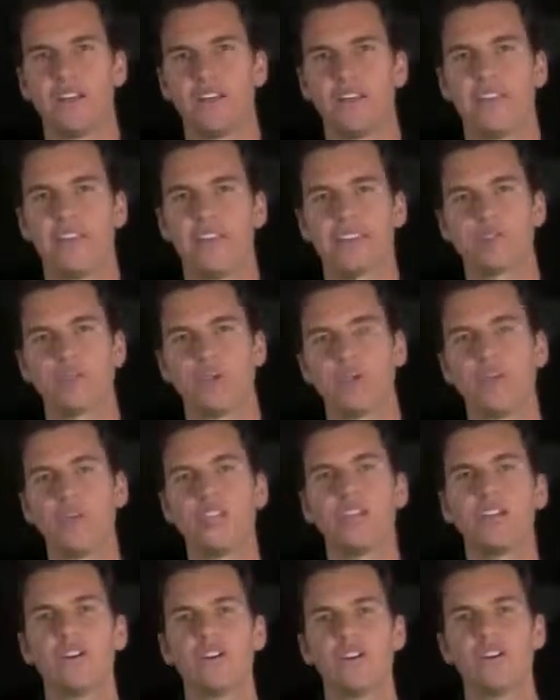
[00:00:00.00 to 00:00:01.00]
That's what we
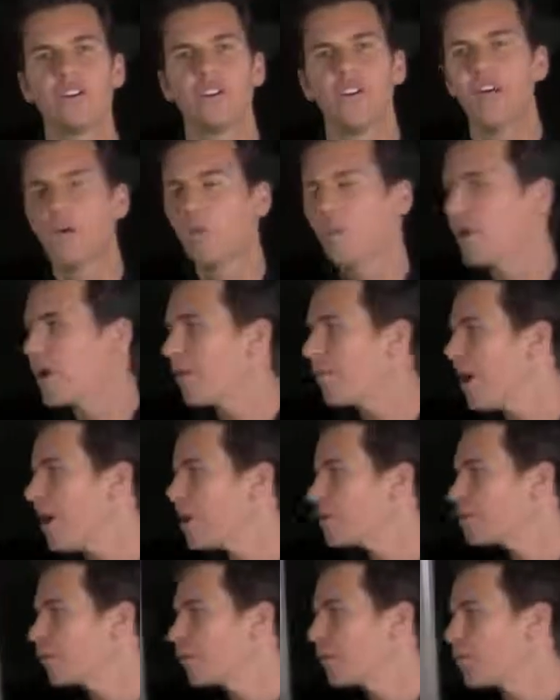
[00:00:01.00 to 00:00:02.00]
do. We help
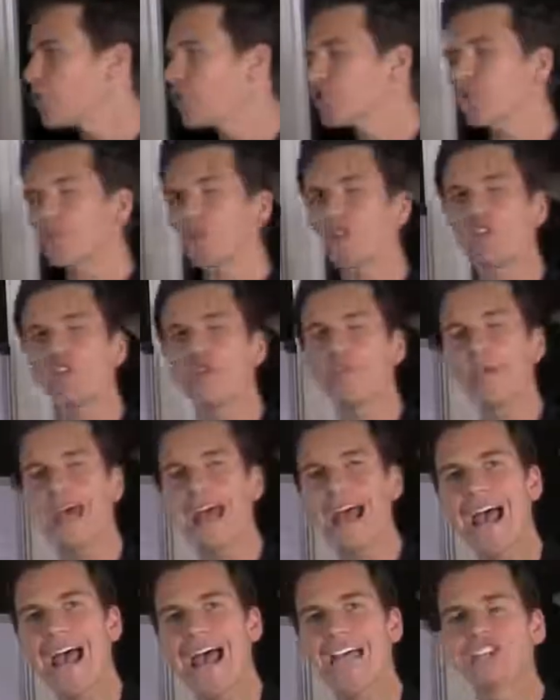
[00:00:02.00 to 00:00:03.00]
entrepreneurs turn their
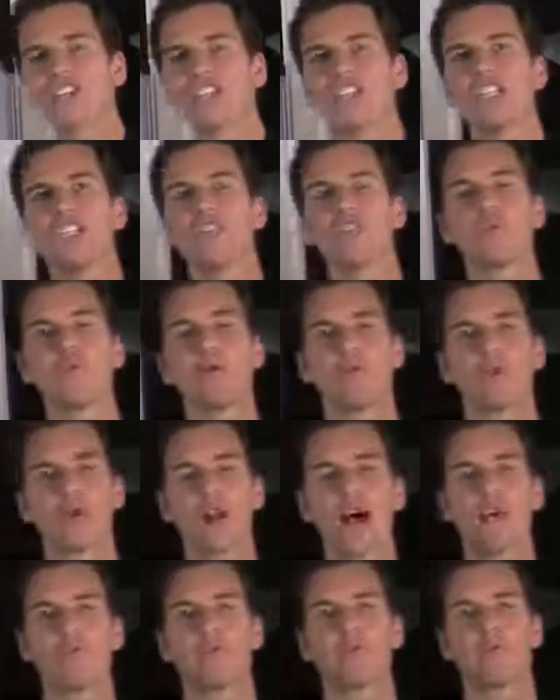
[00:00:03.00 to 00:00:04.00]
passion into a
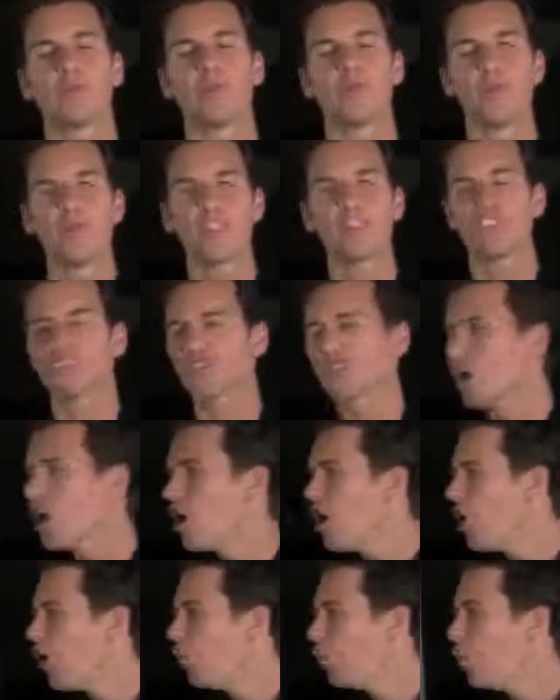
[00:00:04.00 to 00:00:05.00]
profitable business.
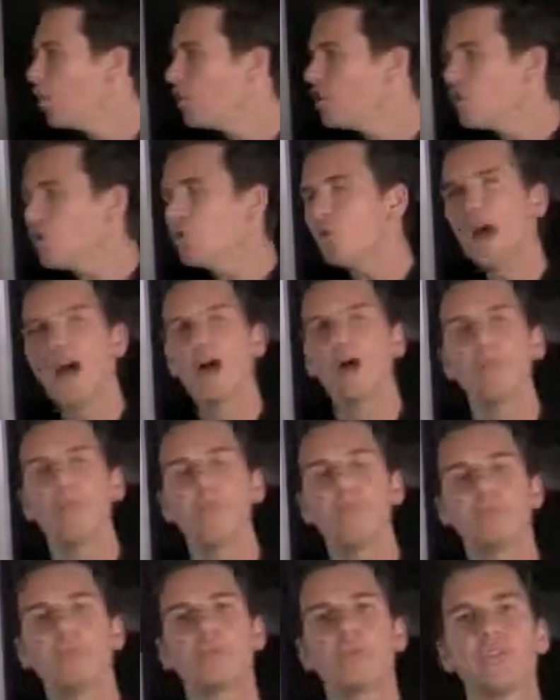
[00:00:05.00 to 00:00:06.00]
What do you help
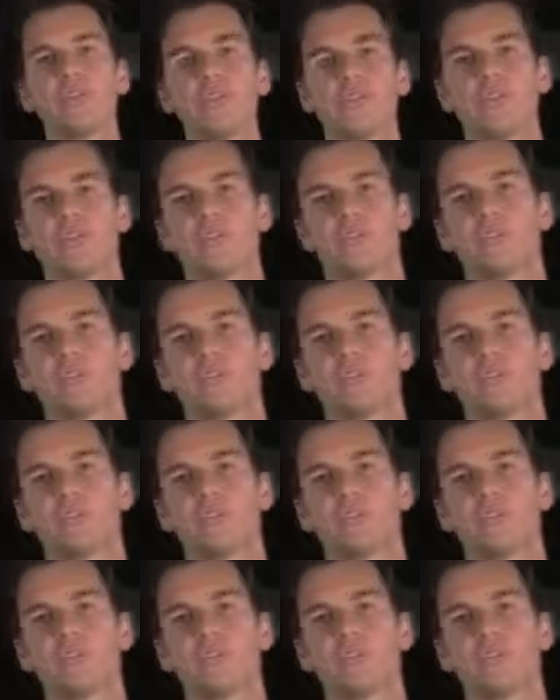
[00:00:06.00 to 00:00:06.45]
people do?